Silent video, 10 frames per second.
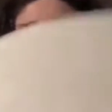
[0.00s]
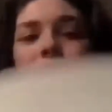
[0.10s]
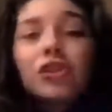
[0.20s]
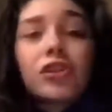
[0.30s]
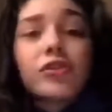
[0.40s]

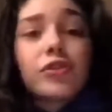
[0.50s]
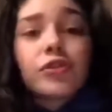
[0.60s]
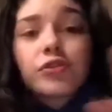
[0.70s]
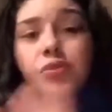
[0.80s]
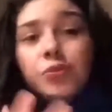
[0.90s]
Just
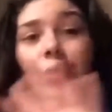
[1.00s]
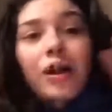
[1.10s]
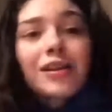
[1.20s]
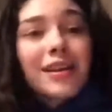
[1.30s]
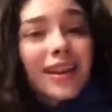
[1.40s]

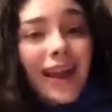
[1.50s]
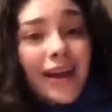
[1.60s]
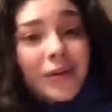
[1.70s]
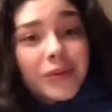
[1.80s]
draw a cloud.